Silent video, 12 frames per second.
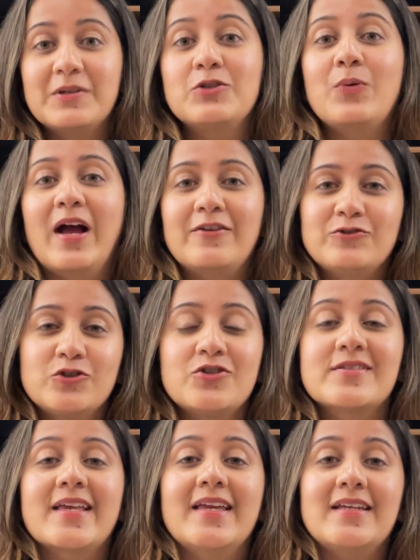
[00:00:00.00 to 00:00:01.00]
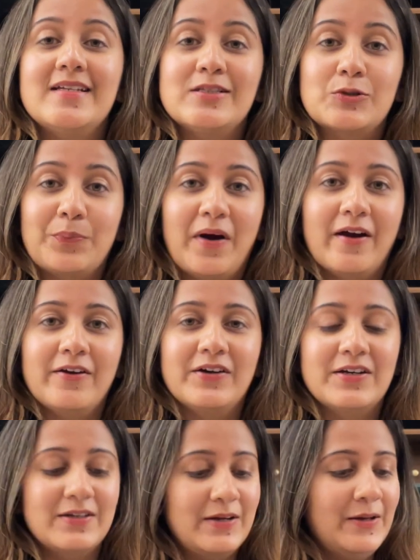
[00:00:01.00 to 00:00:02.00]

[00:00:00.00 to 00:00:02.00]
but you have to just get inspired.